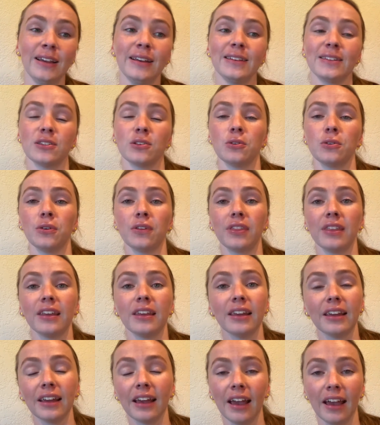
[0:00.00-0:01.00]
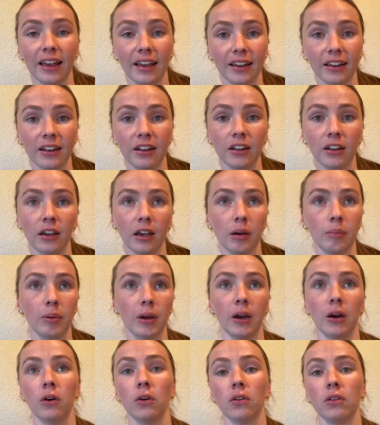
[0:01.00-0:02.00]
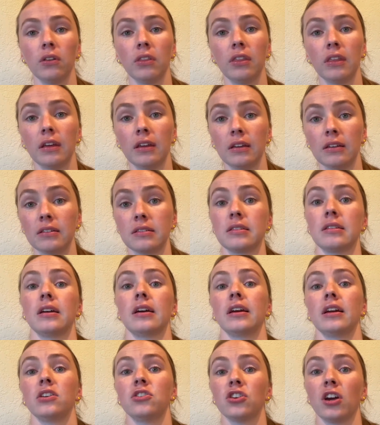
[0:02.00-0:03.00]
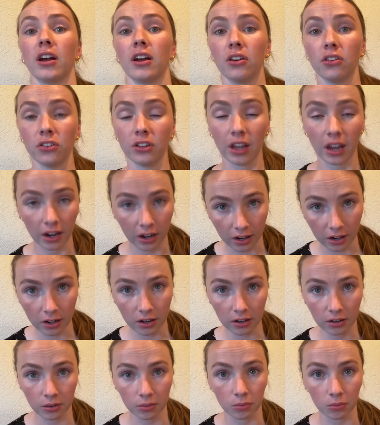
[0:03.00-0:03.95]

So thinking ahead about things like childcare,